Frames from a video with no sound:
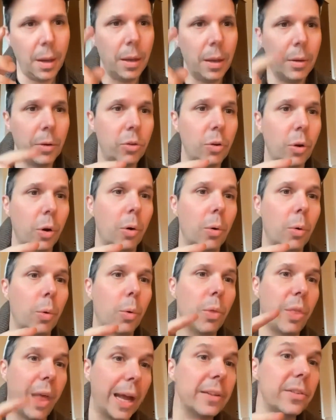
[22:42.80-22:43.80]
So
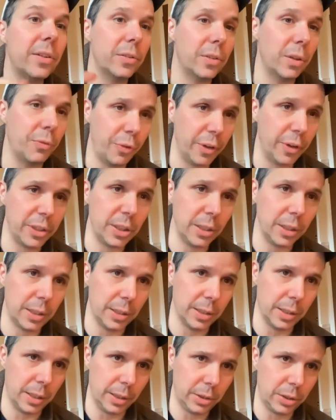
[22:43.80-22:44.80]
that's a sufficient
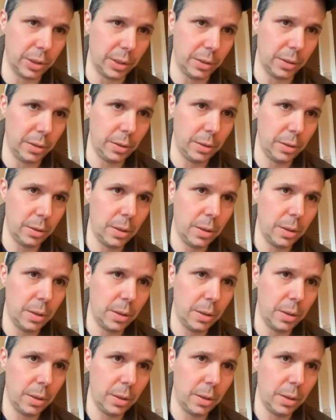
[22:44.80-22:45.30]
condition.